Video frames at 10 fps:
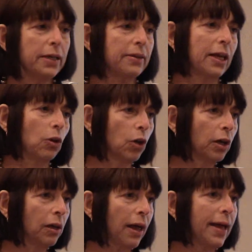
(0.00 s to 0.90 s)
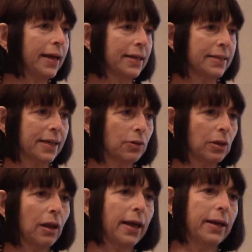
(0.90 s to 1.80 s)
that look alike and sound
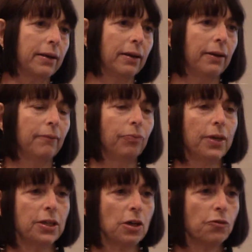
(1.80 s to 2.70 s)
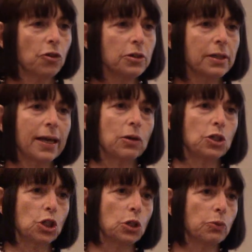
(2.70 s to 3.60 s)
alike in their first language,
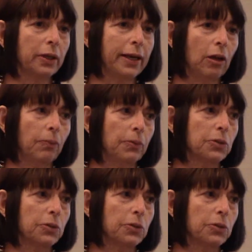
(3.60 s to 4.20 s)
are going to really help them.